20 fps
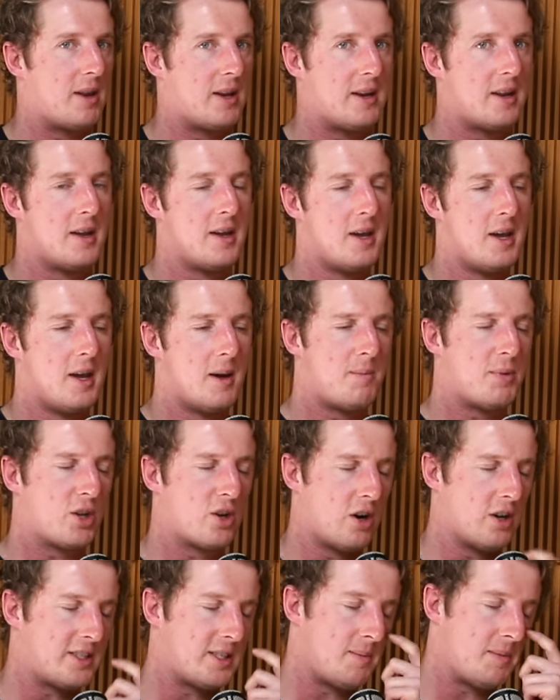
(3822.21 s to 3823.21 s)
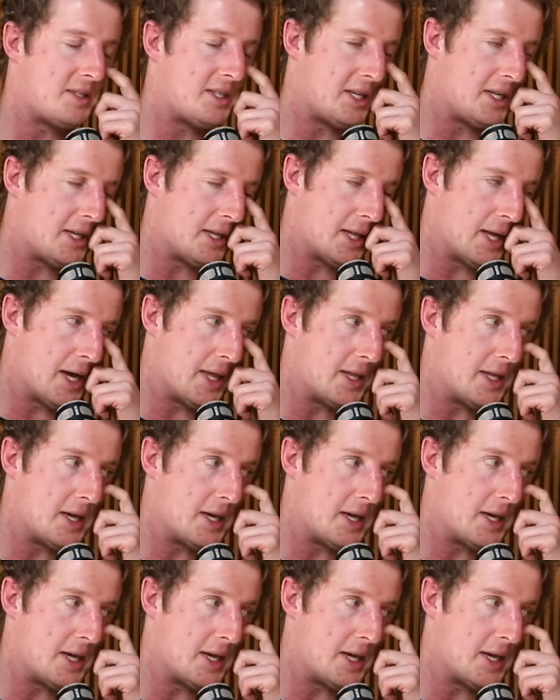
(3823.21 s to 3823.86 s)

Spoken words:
And because in particular,